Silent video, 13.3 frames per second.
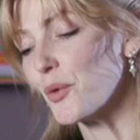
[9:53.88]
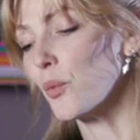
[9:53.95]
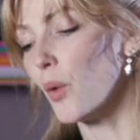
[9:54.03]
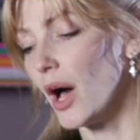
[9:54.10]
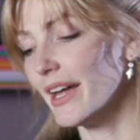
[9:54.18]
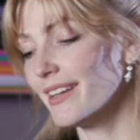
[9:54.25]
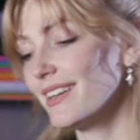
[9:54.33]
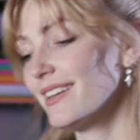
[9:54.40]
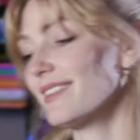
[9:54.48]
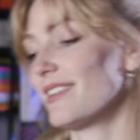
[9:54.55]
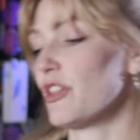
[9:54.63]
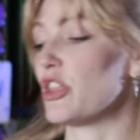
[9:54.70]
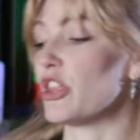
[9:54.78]
1,
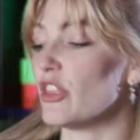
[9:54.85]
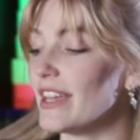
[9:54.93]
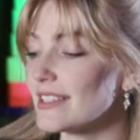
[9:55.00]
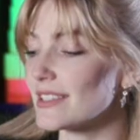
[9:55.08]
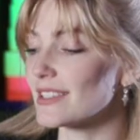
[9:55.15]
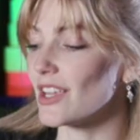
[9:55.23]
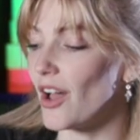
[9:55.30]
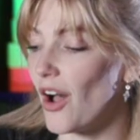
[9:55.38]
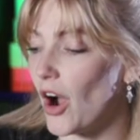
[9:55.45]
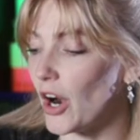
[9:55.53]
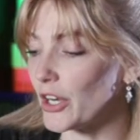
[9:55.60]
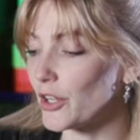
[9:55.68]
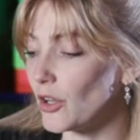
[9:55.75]
this
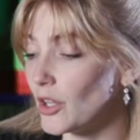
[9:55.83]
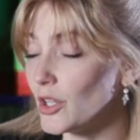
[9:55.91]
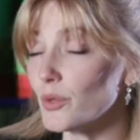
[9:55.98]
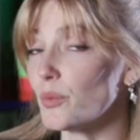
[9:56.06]
article